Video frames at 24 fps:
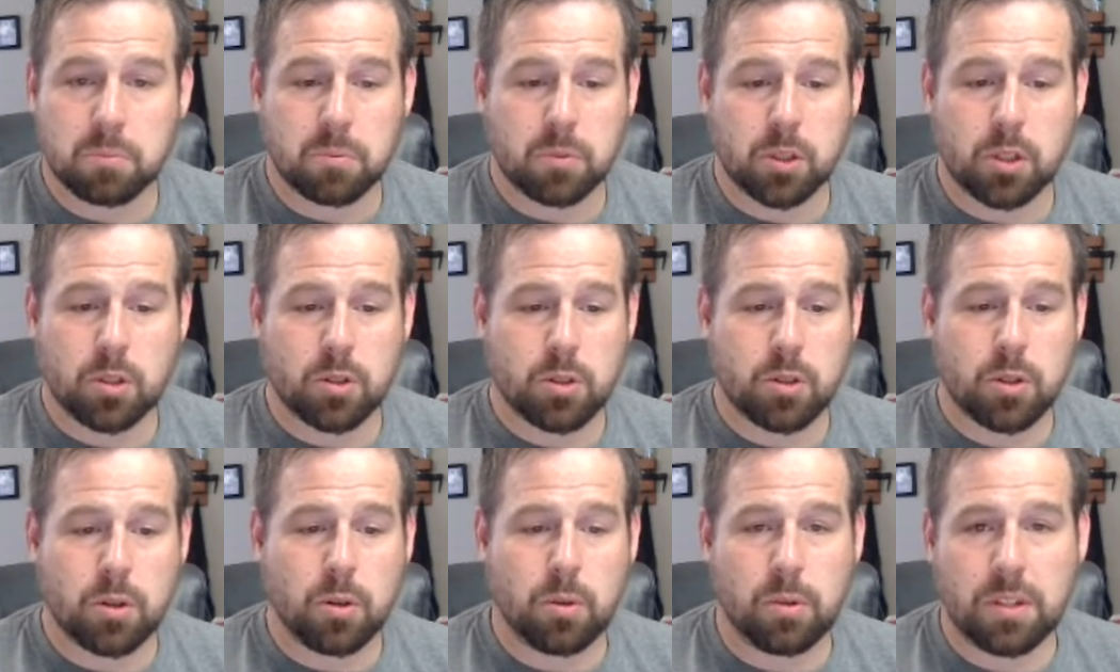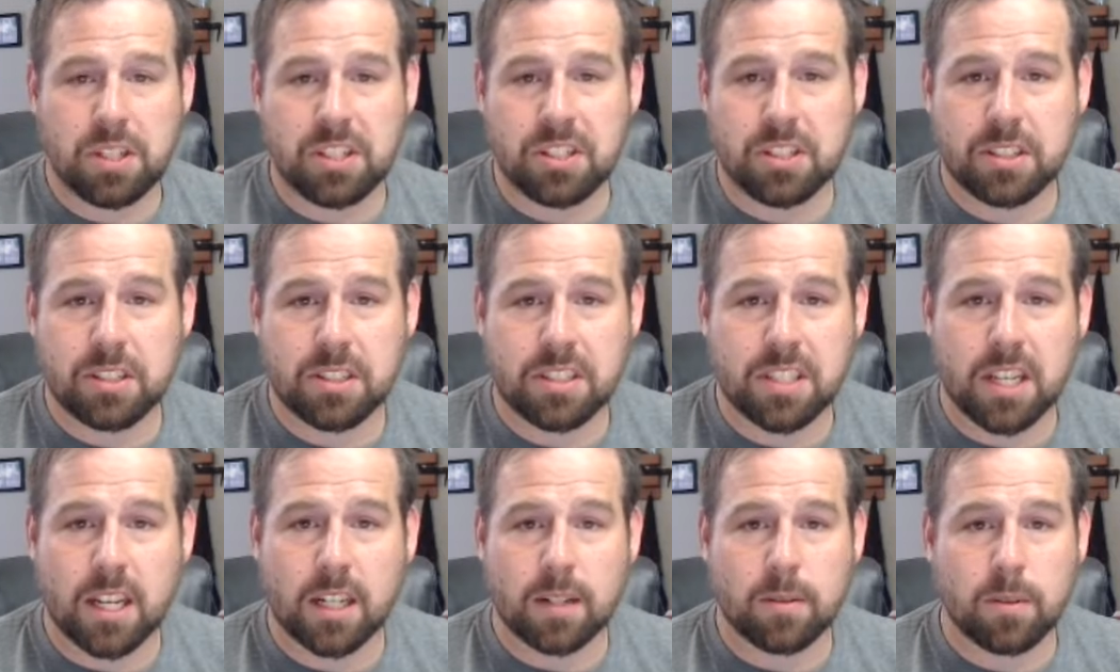There's no reason to
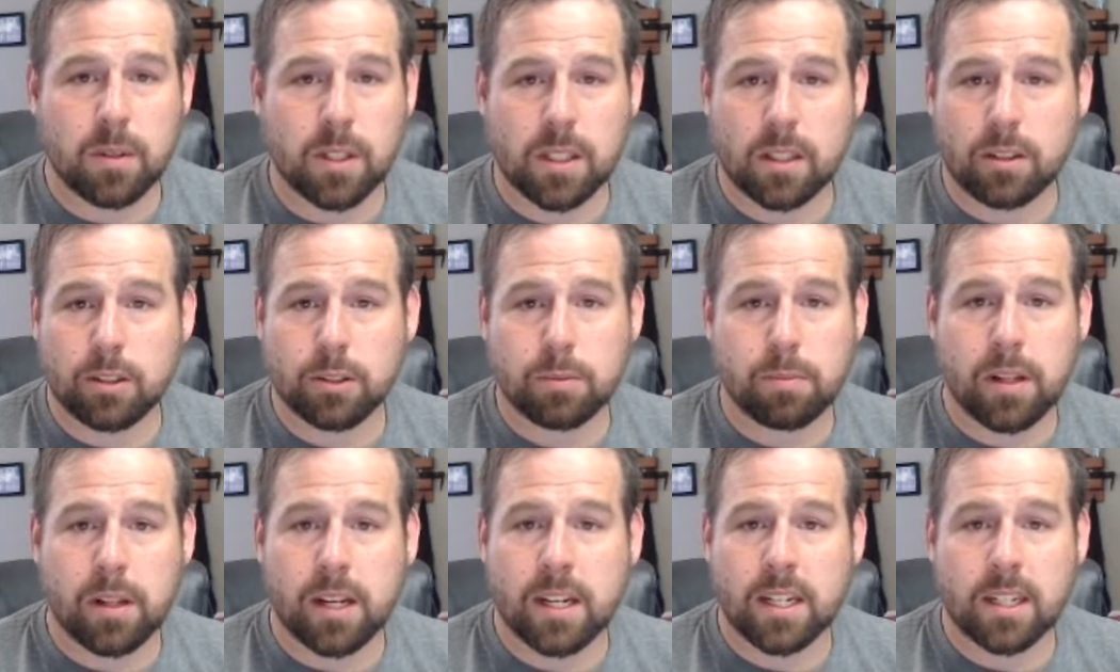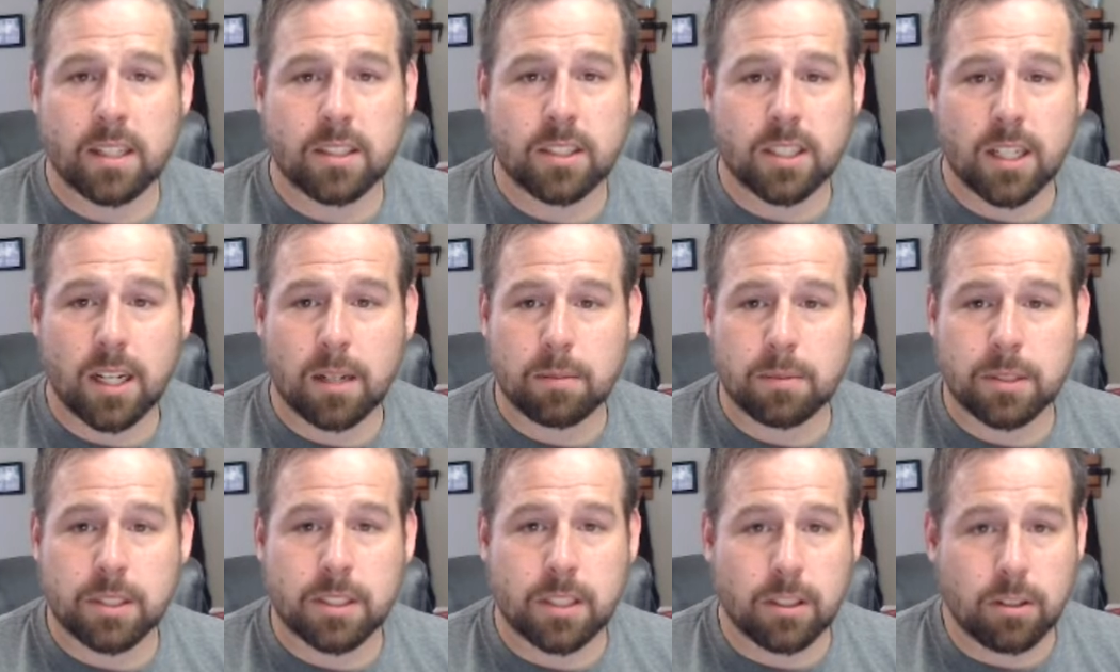take them away. There's plenty of
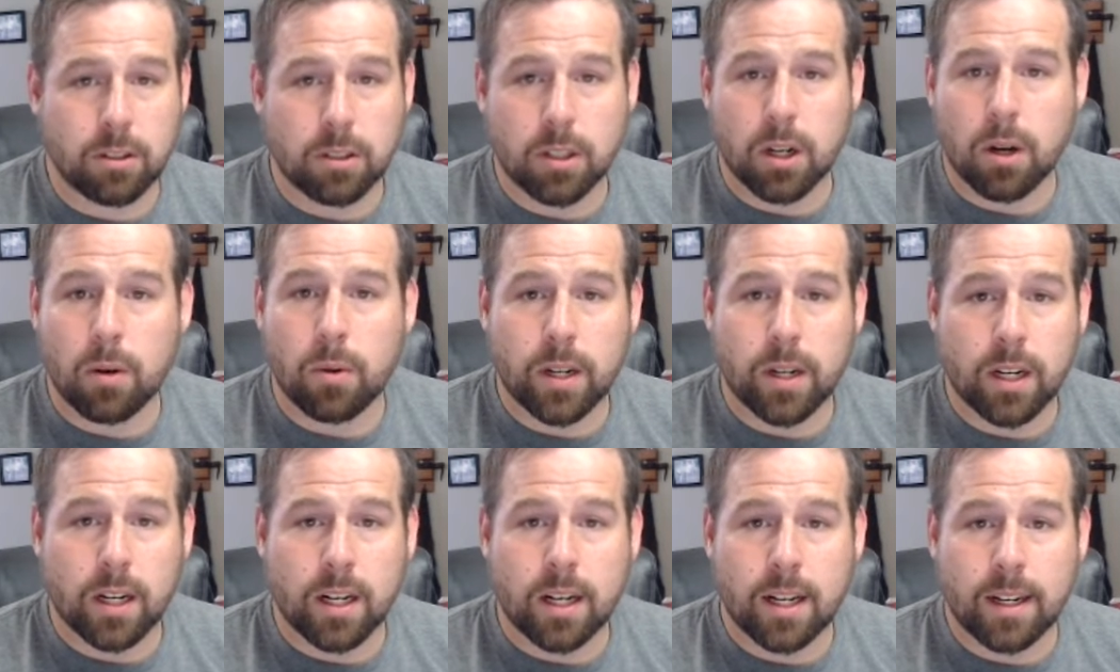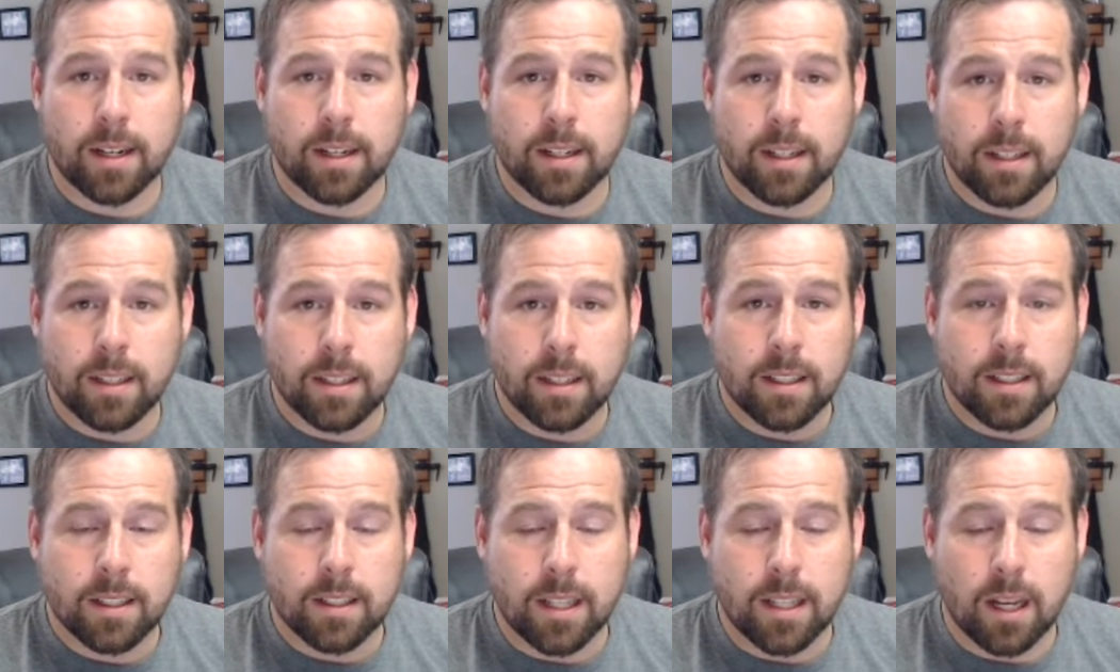jobs still going on
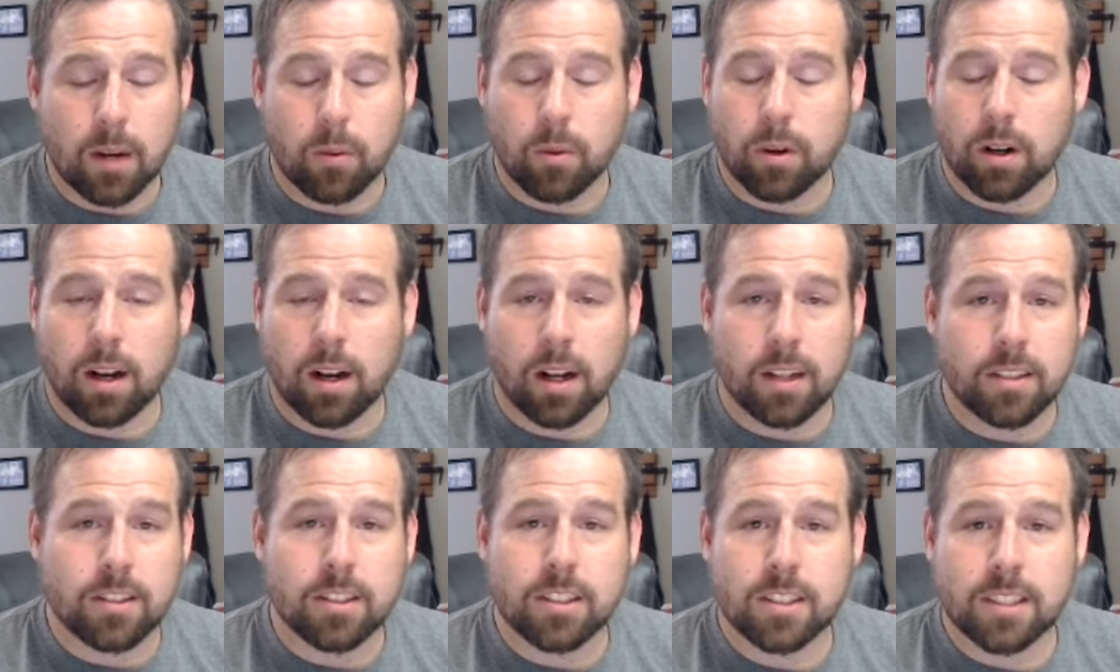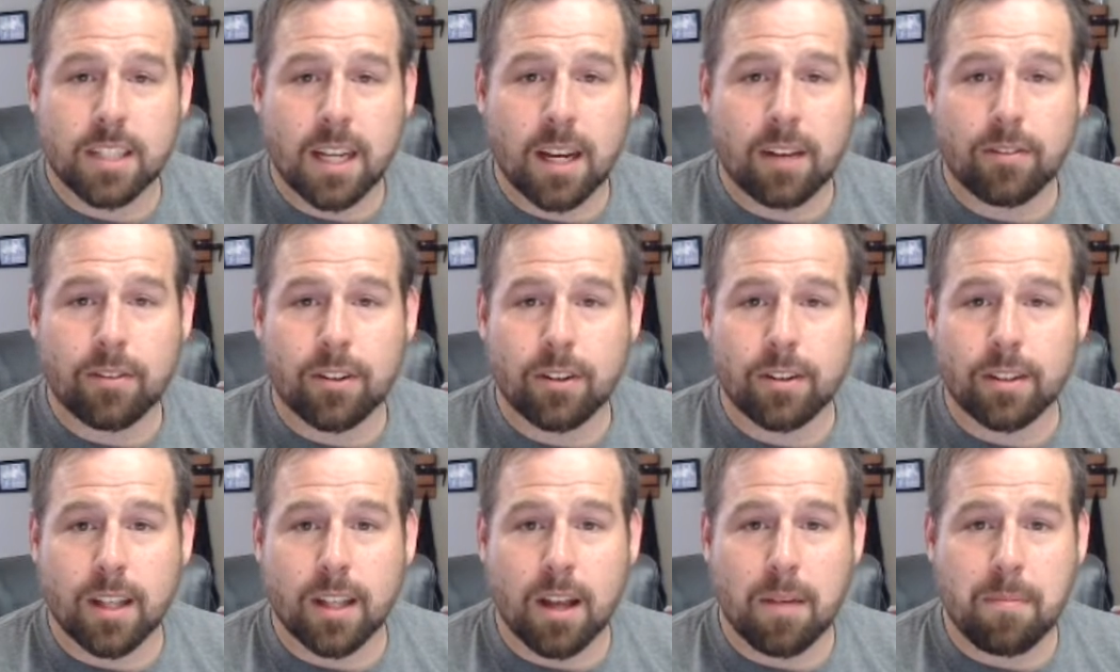that were understaffed
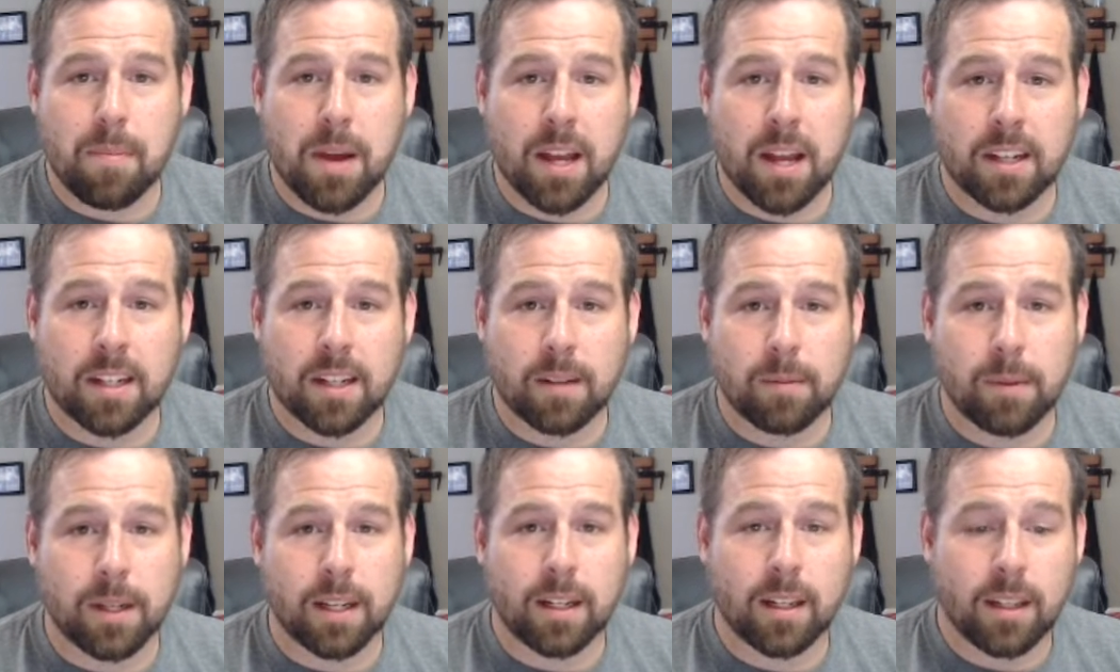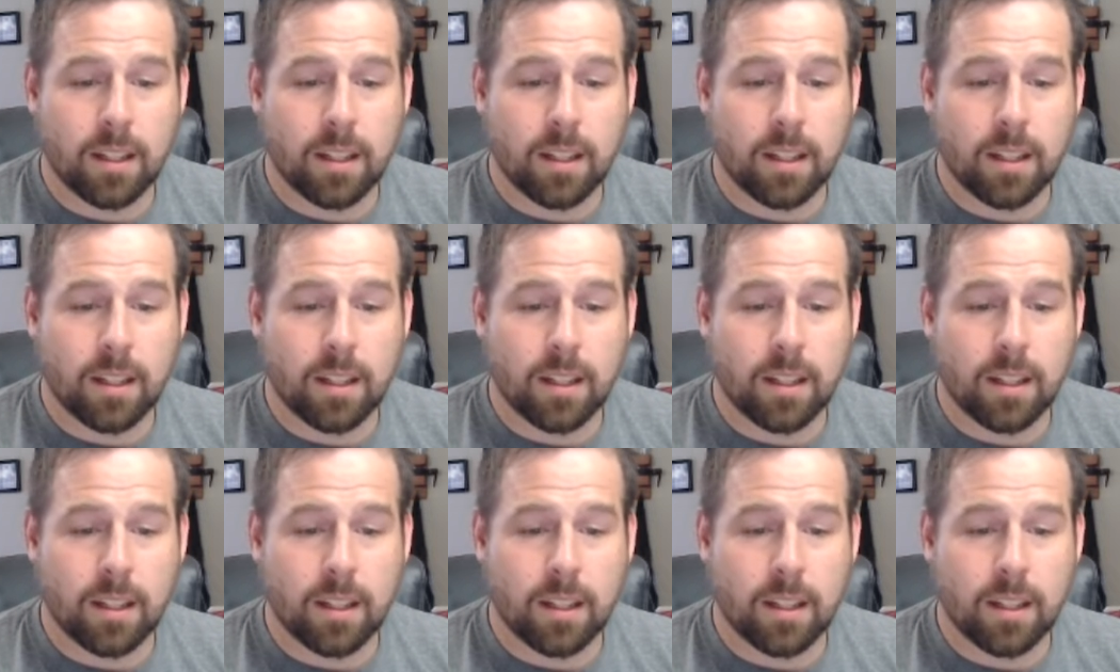during that pandemic